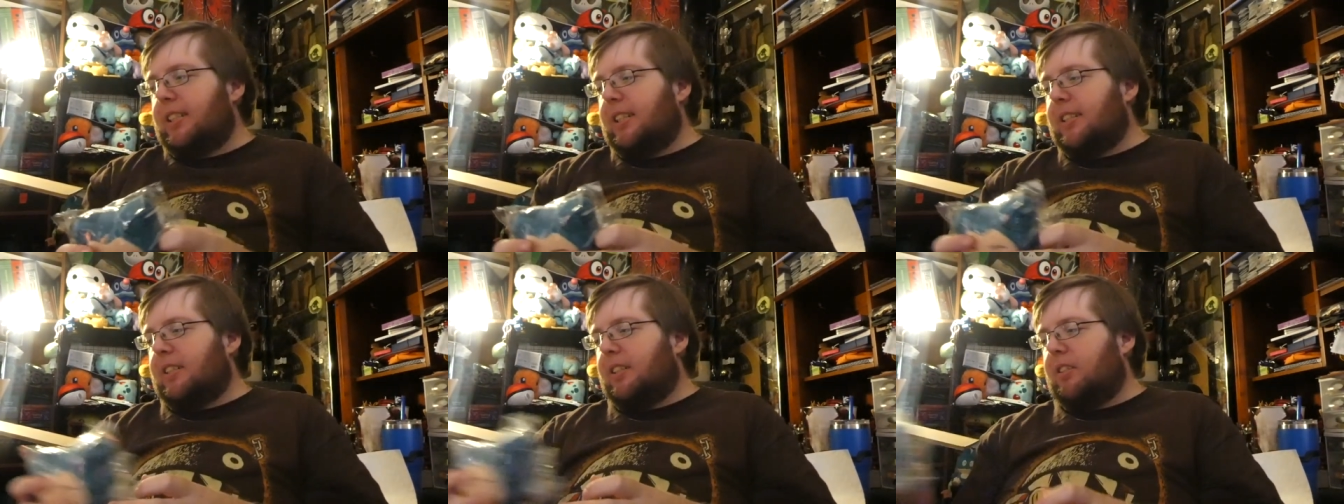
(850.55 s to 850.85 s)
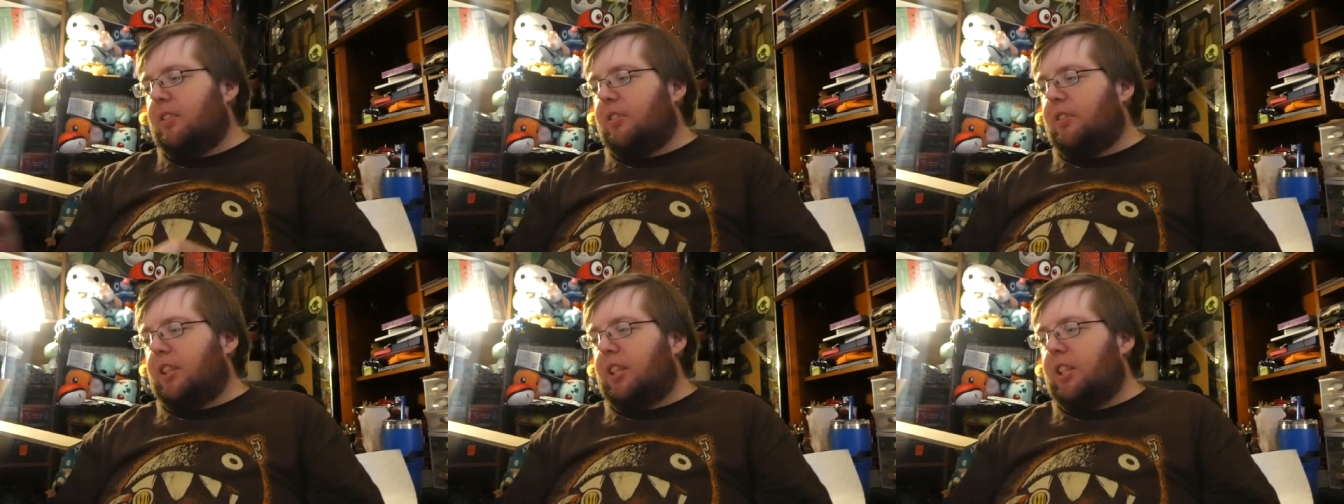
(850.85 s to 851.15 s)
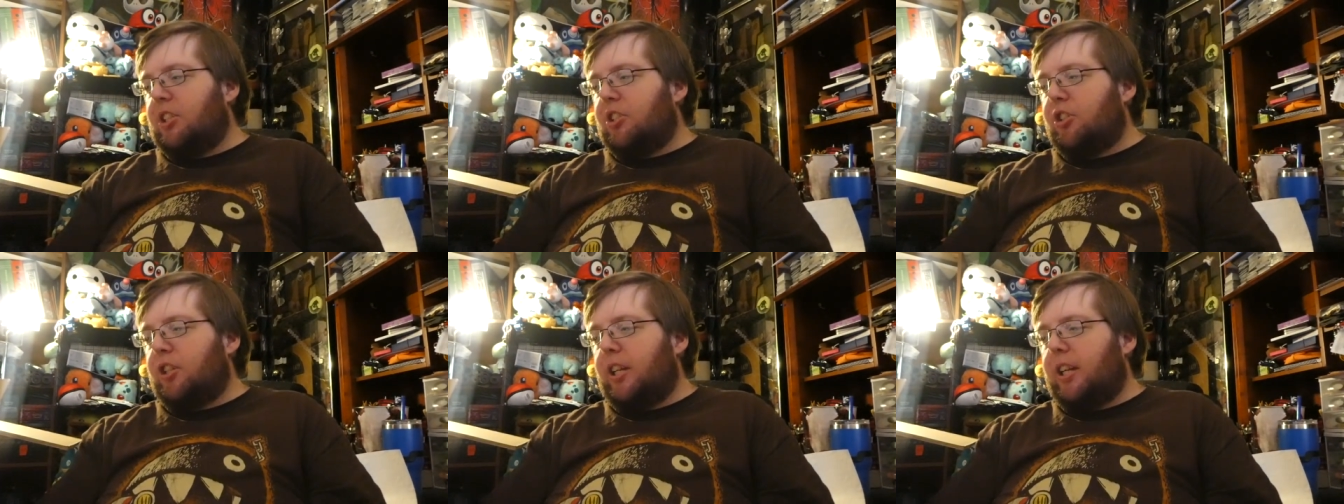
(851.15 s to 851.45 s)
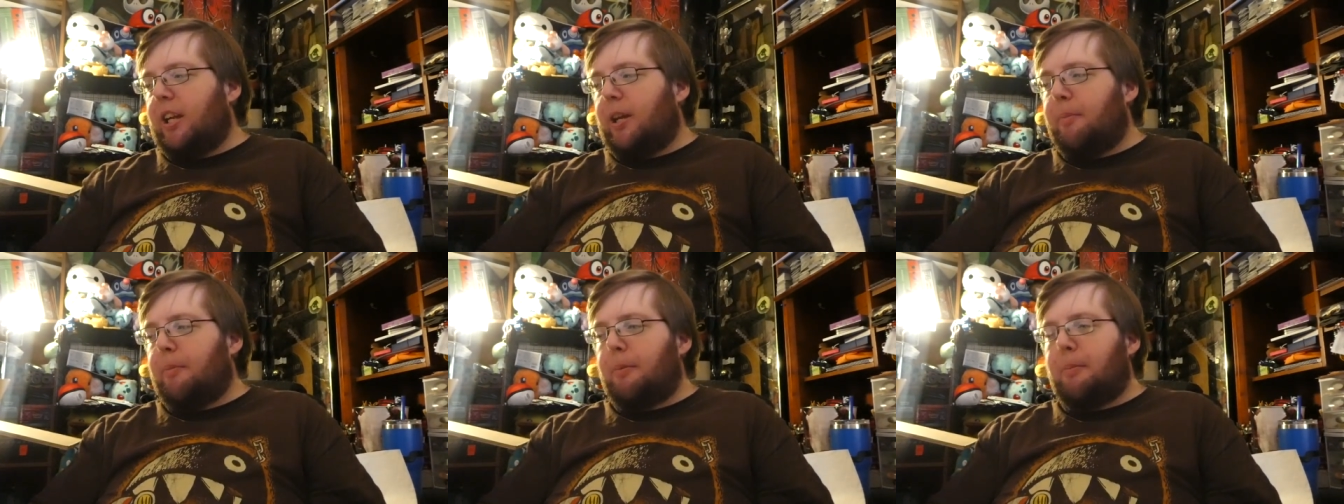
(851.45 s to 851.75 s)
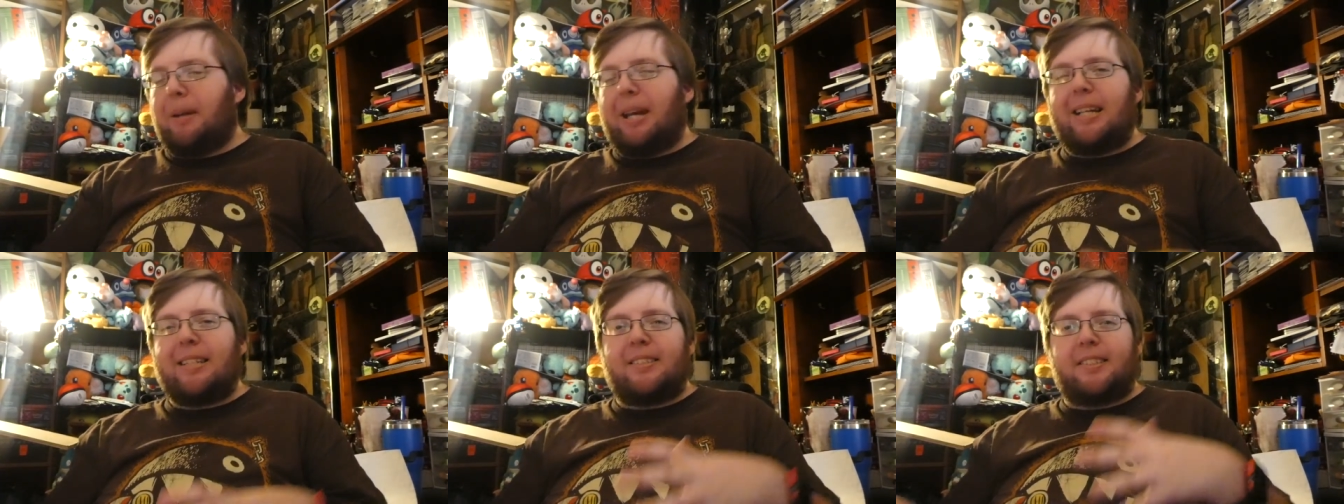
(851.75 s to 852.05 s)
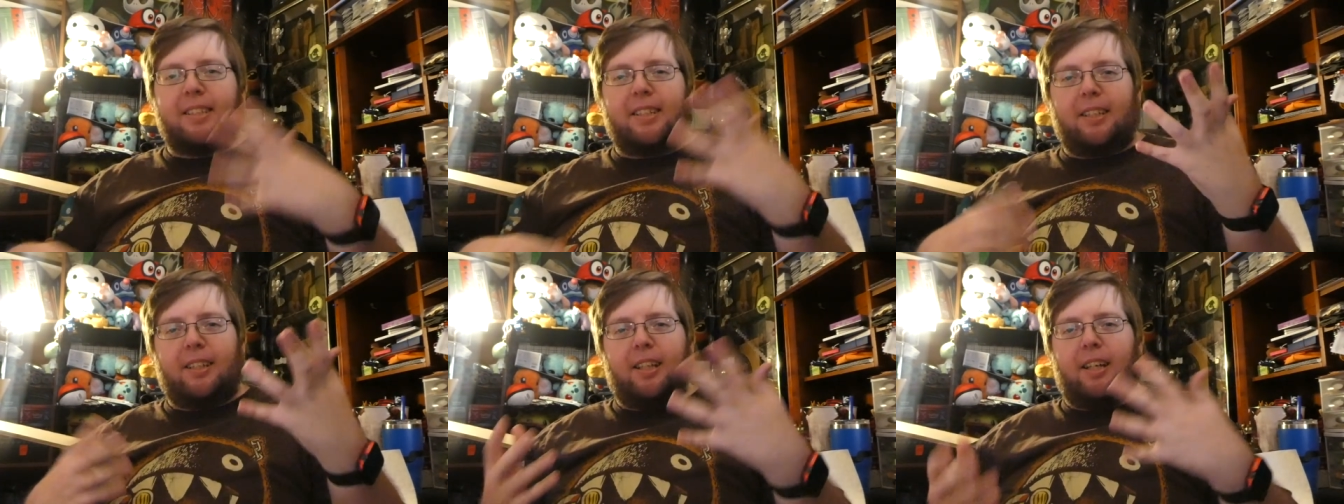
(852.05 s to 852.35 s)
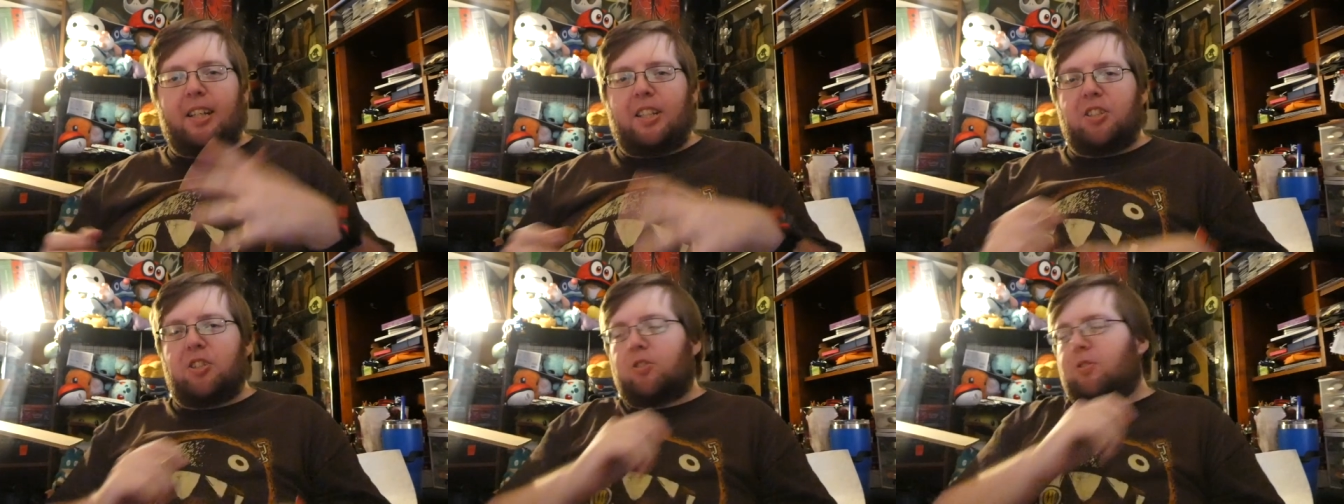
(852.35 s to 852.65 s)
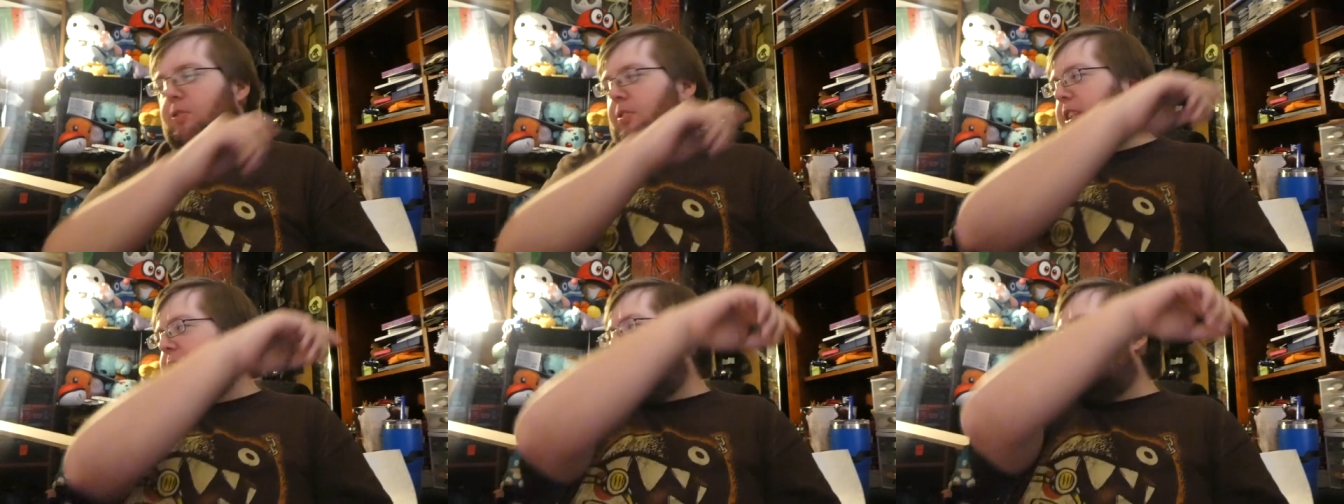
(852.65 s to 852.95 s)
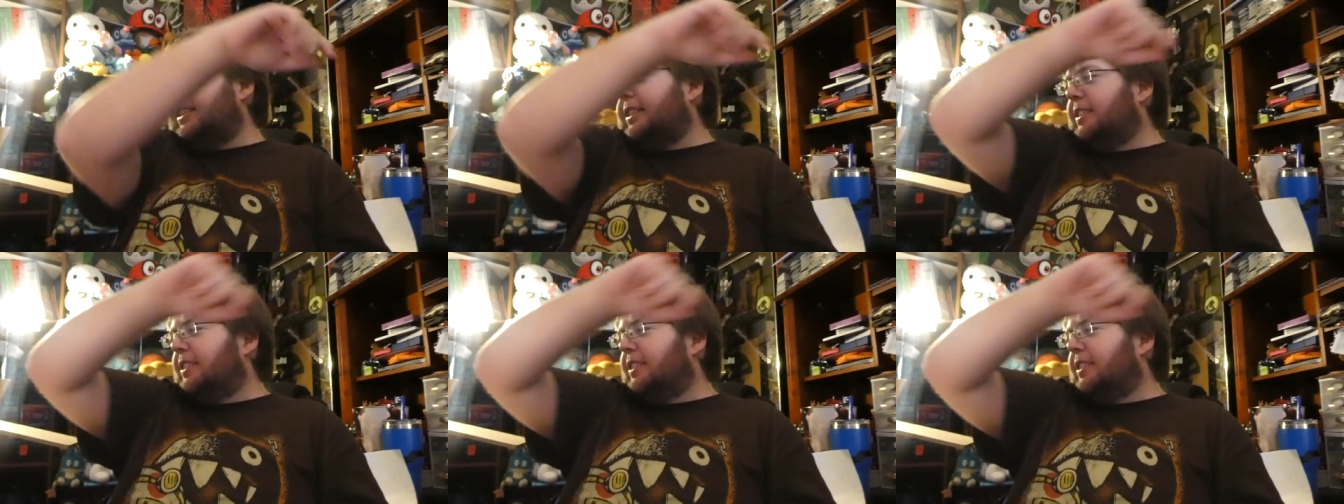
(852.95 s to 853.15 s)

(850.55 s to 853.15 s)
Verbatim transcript: as a little keychain. I'm amassing a lot of Snorlax